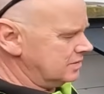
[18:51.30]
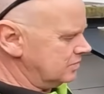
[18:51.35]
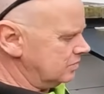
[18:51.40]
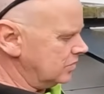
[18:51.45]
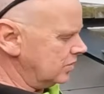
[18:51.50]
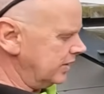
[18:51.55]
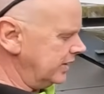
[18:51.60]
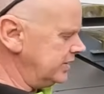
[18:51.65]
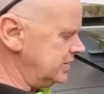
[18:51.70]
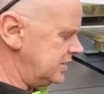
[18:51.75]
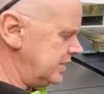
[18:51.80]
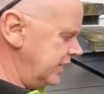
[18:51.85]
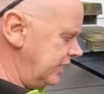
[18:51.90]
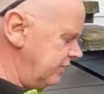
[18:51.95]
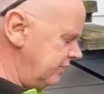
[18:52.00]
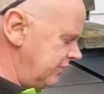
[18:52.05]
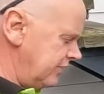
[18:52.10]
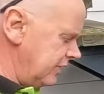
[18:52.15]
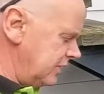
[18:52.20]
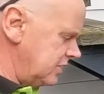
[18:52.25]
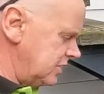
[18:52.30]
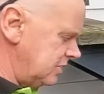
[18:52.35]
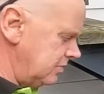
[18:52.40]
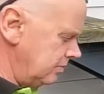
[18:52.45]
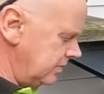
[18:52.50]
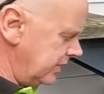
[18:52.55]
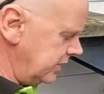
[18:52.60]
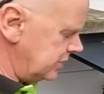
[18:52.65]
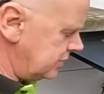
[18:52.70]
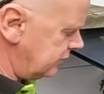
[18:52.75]
Well, he said he fillets
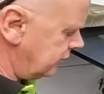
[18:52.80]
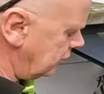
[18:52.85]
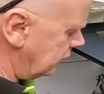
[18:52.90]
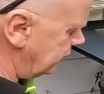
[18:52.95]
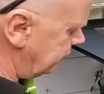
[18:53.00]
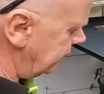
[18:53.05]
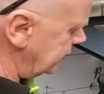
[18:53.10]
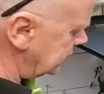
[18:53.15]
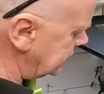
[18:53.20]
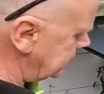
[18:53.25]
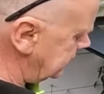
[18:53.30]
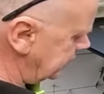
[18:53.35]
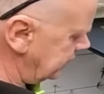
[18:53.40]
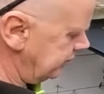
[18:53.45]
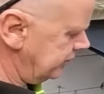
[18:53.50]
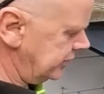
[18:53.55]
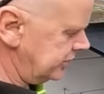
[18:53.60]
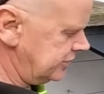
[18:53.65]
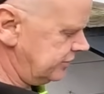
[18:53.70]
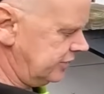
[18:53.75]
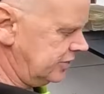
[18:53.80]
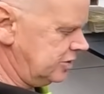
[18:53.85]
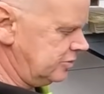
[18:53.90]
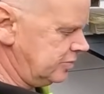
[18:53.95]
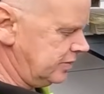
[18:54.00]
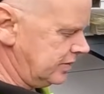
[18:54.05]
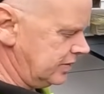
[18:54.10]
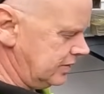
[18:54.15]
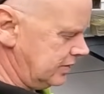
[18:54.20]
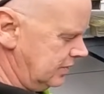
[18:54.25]
them, gets 4 fillets out of each
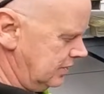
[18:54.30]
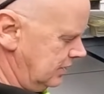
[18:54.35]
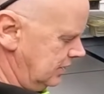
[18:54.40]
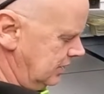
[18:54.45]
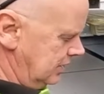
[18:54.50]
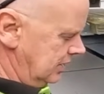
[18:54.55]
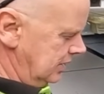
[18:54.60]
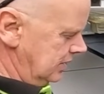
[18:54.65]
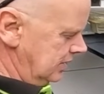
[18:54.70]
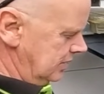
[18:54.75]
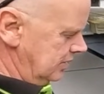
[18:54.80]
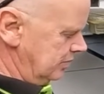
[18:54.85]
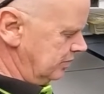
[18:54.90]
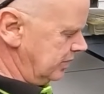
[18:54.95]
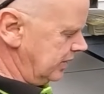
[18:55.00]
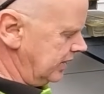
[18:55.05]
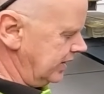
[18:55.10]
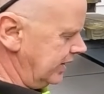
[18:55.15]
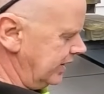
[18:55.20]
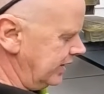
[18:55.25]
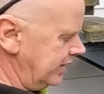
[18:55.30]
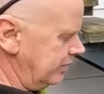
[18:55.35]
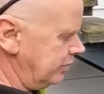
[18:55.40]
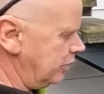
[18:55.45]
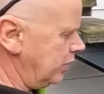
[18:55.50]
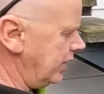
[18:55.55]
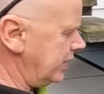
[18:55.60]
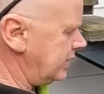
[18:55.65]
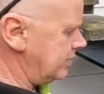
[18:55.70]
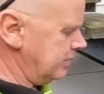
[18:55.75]
fish, but no, you
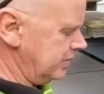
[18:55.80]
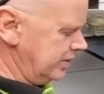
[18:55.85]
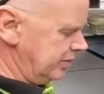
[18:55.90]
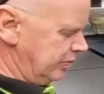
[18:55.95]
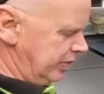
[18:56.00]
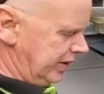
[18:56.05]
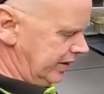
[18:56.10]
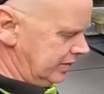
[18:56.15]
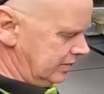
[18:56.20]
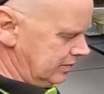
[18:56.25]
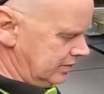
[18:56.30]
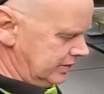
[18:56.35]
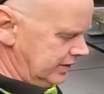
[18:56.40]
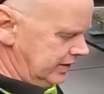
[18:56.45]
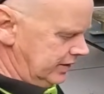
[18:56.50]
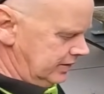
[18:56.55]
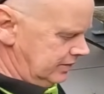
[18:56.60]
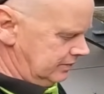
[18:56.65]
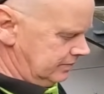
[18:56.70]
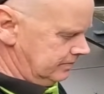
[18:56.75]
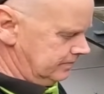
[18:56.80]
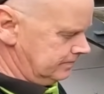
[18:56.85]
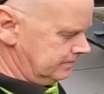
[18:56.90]
whack them in the pan like that and